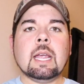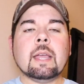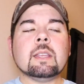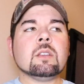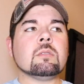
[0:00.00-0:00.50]

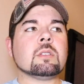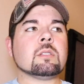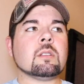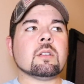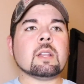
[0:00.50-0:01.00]
And then
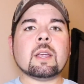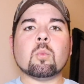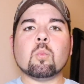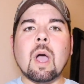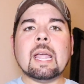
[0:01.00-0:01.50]
you're
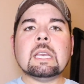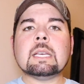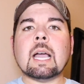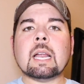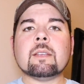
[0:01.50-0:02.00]
like, why did
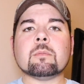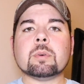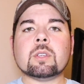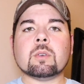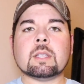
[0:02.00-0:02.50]
God even
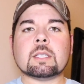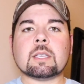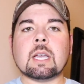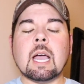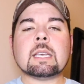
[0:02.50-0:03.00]
put you on this
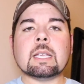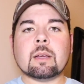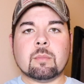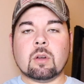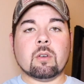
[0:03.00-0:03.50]

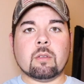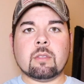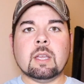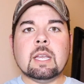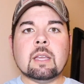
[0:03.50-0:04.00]
goddamn
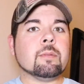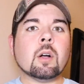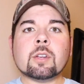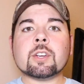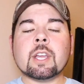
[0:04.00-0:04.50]
earth if
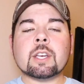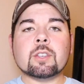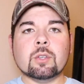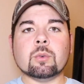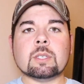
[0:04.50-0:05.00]
all you're gonna
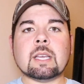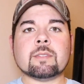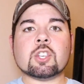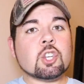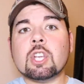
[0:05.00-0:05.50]
do is have
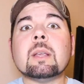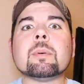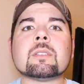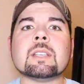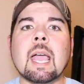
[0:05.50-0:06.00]
a shitty
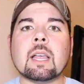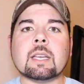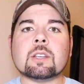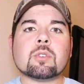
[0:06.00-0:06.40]
personality,